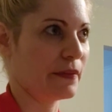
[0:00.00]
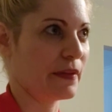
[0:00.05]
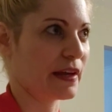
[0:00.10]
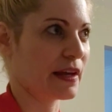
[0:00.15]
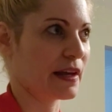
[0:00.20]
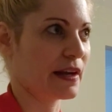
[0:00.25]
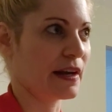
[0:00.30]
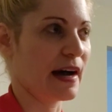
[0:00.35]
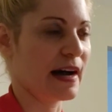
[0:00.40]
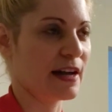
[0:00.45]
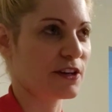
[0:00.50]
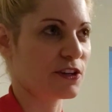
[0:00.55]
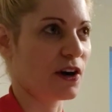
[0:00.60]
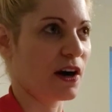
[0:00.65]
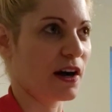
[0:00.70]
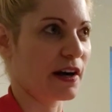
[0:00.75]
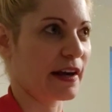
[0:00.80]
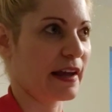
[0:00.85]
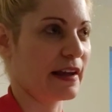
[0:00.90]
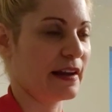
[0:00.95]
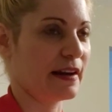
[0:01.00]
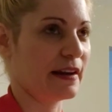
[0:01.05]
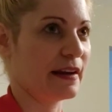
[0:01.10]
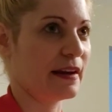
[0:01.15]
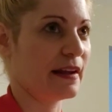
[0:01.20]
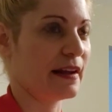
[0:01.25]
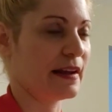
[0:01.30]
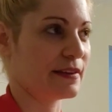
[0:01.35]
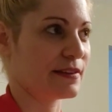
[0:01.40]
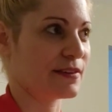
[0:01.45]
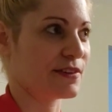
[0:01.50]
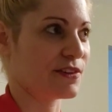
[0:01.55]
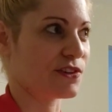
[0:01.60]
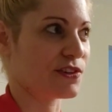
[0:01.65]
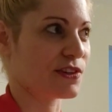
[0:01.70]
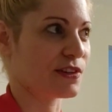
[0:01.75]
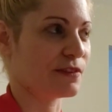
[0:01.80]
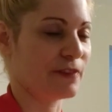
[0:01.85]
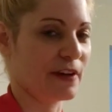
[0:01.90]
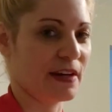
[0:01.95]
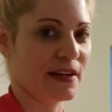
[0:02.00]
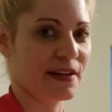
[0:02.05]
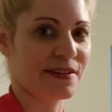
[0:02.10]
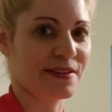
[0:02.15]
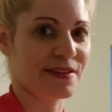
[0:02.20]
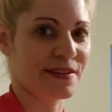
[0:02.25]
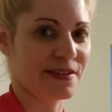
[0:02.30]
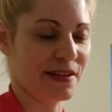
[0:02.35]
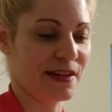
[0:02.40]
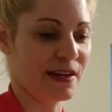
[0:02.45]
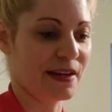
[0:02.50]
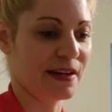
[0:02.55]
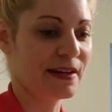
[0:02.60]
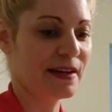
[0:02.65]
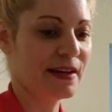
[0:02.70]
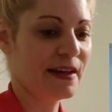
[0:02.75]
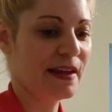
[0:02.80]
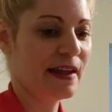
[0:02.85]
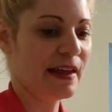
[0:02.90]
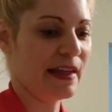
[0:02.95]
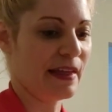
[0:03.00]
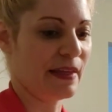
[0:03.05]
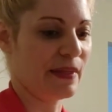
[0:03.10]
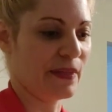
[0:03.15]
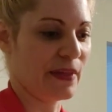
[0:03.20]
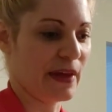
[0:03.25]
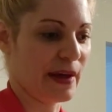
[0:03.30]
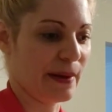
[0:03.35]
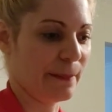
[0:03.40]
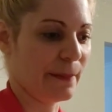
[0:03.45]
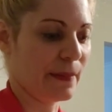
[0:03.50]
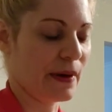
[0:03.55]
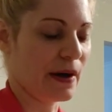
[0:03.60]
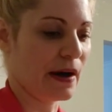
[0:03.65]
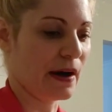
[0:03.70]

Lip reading: They cannot talk, and it's just a vacancy in them.